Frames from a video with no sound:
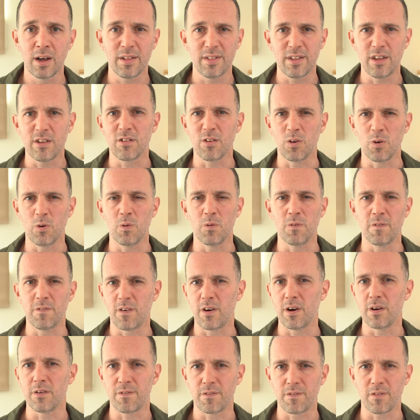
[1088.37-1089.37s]
These are all
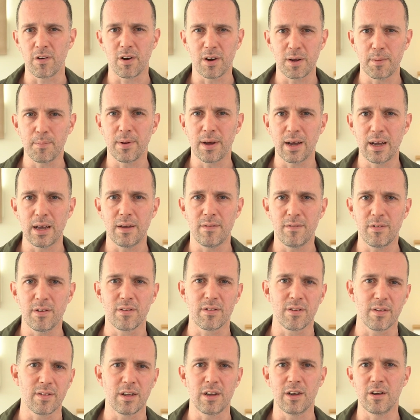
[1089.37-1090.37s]
fight-flight behaviors
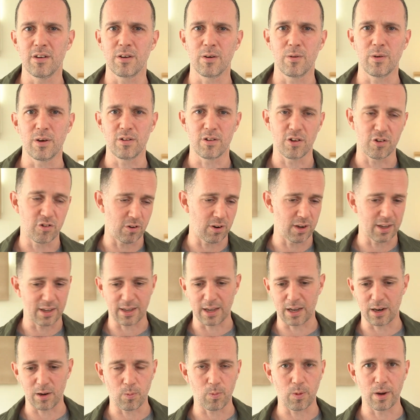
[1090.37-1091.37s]
that they are doing to try and
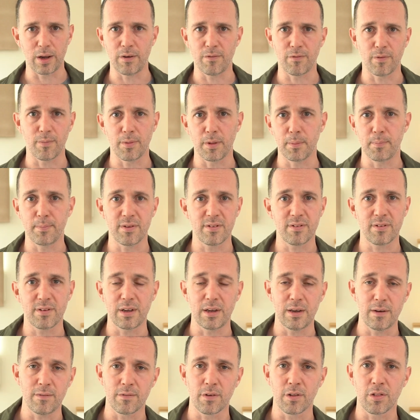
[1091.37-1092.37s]
get away from the
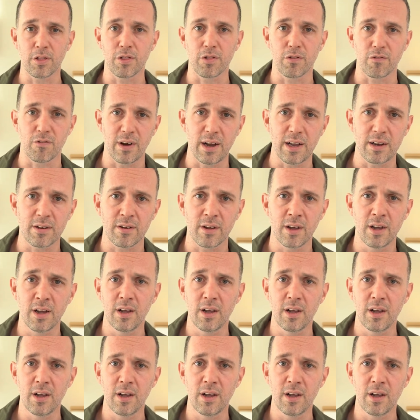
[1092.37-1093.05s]
perceived threat,